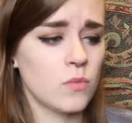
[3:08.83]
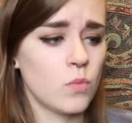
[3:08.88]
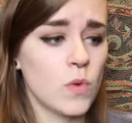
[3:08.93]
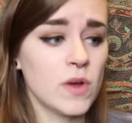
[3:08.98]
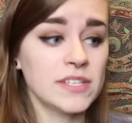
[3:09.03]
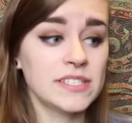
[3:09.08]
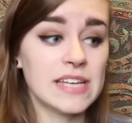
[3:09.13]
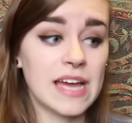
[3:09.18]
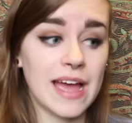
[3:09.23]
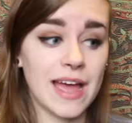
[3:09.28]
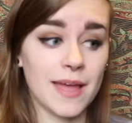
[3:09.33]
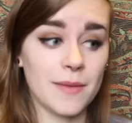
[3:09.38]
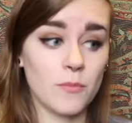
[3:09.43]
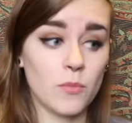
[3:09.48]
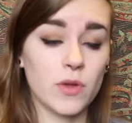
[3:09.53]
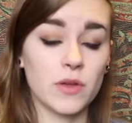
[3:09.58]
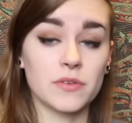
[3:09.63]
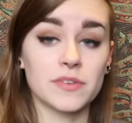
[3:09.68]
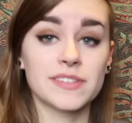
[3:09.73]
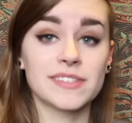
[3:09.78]
One
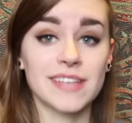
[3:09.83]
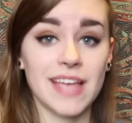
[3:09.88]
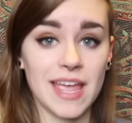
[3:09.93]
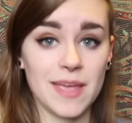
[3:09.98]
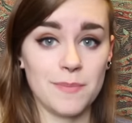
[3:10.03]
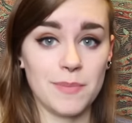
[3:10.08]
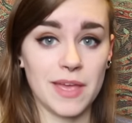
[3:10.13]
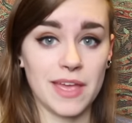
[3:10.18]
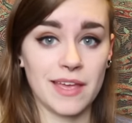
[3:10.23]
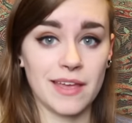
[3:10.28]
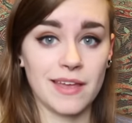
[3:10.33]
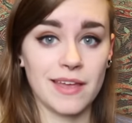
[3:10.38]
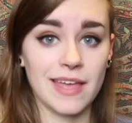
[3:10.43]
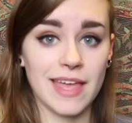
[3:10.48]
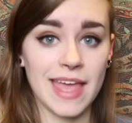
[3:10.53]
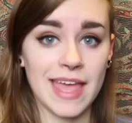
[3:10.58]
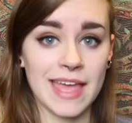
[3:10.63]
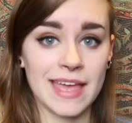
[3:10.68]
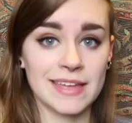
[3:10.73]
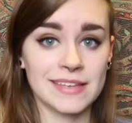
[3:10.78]
time we were Skyping
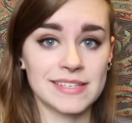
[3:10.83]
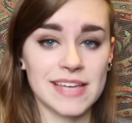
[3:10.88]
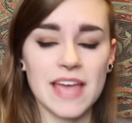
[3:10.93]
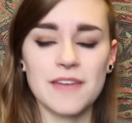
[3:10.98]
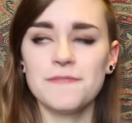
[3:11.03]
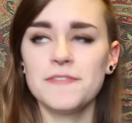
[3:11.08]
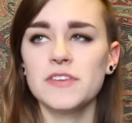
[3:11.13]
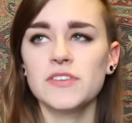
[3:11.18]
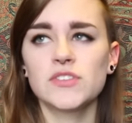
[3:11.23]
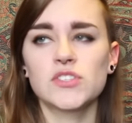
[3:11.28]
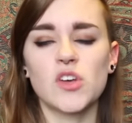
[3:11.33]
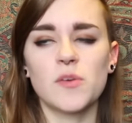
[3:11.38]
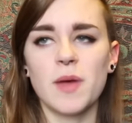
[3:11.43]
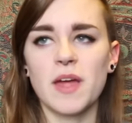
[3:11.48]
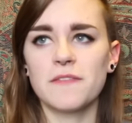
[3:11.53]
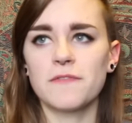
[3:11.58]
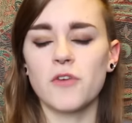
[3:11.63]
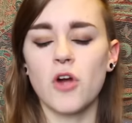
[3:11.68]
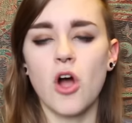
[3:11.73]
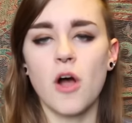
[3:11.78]
and I feel so
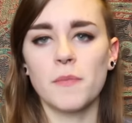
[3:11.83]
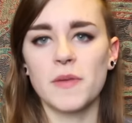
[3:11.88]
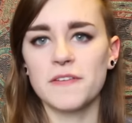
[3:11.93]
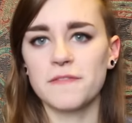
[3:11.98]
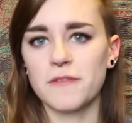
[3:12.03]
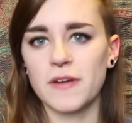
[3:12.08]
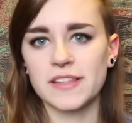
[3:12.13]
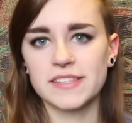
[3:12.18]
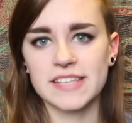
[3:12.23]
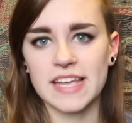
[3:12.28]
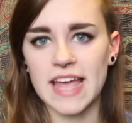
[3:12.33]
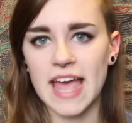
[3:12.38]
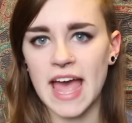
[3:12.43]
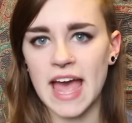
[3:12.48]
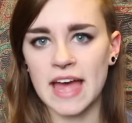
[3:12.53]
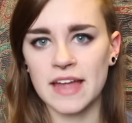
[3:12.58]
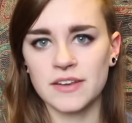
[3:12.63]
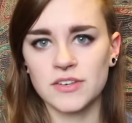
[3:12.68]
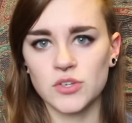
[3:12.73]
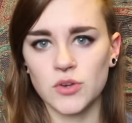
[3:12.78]
bad for all my friends I
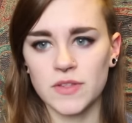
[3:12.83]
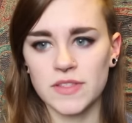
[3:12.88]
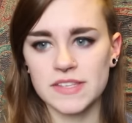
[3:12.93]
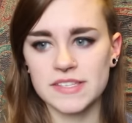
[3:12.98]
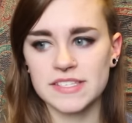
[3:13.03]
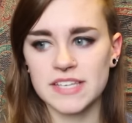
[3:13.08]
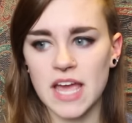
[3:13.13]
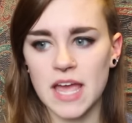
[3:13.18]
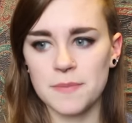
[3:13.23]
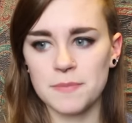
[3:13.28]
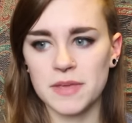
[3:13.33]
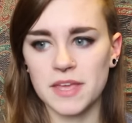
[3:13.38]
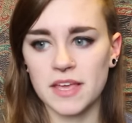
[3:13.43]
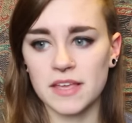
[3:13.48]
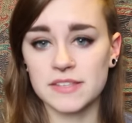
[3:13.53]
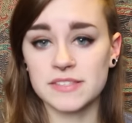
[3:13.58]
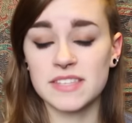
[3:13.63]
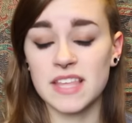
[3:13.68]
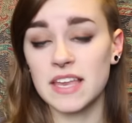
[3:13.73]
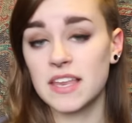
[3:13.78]
had during this time
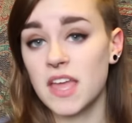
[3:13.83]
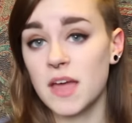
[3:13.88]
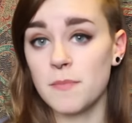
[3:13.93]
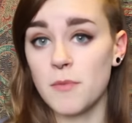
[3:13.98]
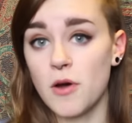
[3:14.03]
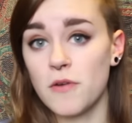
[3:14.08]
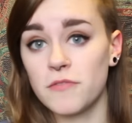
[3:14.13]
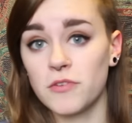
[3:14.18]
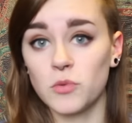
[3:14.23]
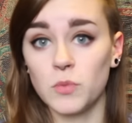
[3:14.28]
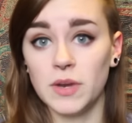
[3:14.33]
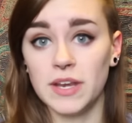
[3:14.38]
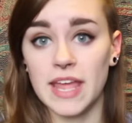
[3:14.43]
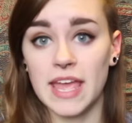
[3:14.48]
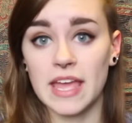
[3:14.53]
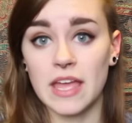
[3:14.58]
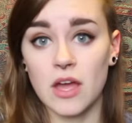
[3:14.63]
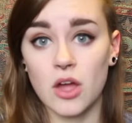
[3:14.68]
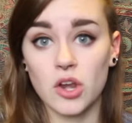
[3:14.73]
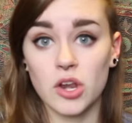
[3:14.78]
because they'd come over and we'd
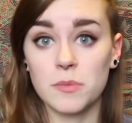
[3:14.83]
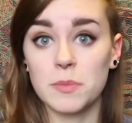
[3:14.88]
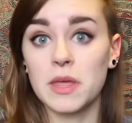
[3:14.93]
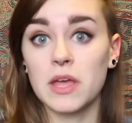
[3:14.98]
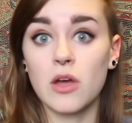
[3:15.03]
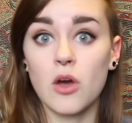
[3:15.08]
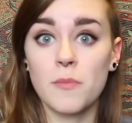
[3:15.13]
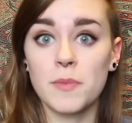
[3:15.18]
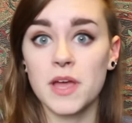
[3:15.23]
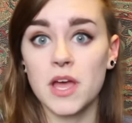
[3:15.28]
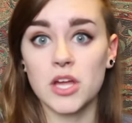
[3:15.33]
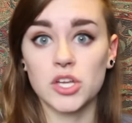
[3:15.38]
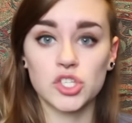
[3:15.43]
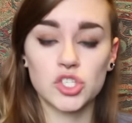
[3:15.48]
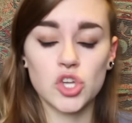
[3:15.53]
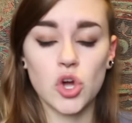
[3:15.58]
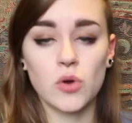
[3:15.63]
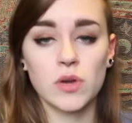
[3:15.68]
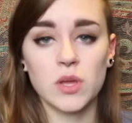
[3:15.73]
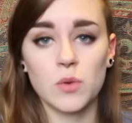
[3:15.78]
hang out and I'd be like, oh my
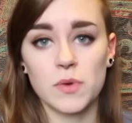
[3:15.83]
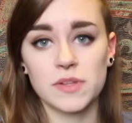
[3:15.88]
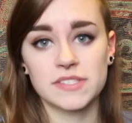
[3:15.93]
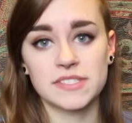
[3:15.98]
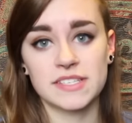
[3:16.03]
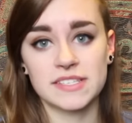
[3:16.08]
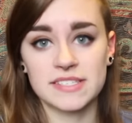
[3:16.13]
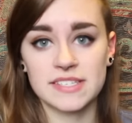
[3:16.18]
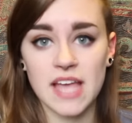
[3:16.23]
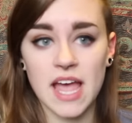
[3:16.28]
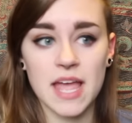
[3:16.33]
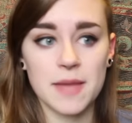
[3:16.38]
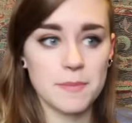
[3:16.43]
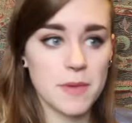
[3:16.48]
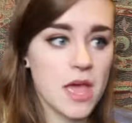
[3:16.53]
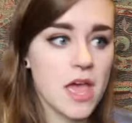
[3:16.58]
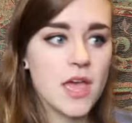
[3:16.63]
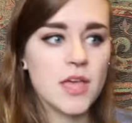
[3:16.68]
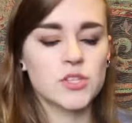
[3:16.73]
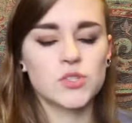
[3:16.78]
gosh, Tony wants to Skype.
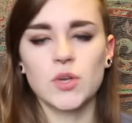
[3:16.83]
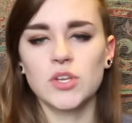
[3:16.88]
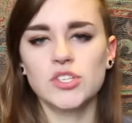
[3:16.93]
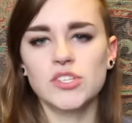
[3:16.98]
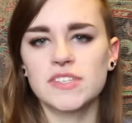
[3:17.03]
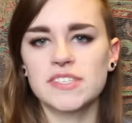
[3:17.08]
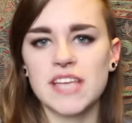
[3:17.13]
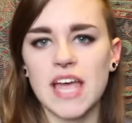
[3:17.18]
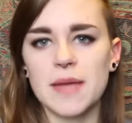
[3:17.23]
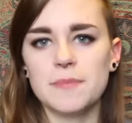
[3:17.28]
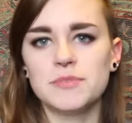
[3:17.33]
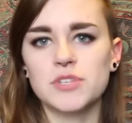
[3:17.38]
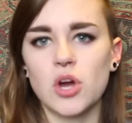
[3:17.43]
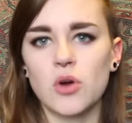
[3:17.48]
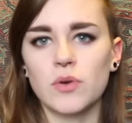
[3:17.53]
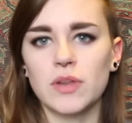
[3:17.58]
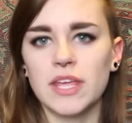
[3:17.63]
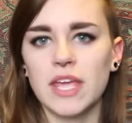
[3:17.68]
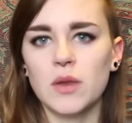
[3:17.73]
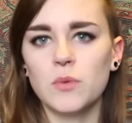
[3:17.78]
So I'd just Skype
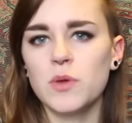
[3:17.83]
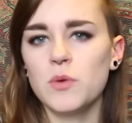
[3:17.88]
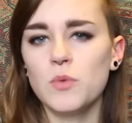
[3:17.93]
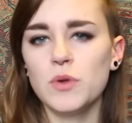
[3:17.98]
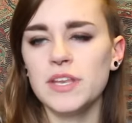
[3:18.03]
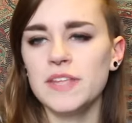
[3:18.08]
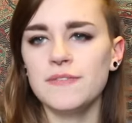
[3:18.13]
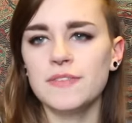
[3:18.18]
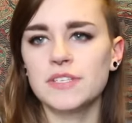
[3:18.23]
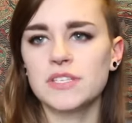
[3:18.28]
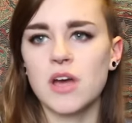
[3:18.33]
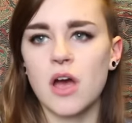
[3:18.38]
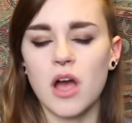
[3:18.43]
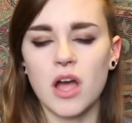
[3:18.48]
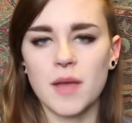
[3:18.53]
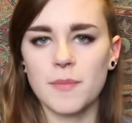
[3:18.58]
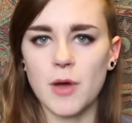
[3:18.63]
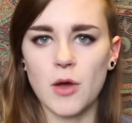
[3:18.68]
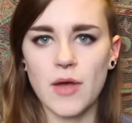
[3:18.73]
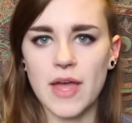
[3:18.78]
Tony and we wouldn't even
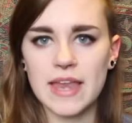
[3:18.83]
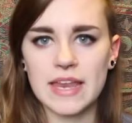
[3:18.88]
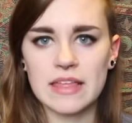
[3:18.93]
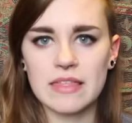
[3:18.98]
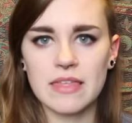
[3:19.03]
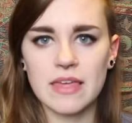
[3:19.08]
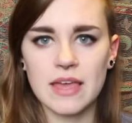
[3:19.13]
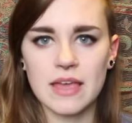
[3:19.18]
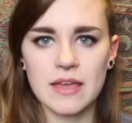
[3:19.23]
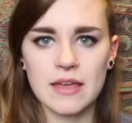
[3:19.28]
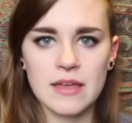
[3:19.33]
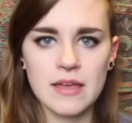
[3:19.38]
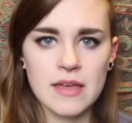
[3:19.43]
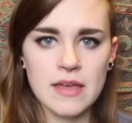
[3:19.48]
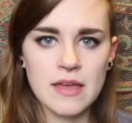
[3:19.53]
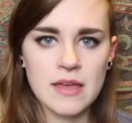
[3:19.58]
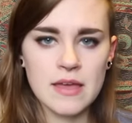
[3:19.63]
talk about anything.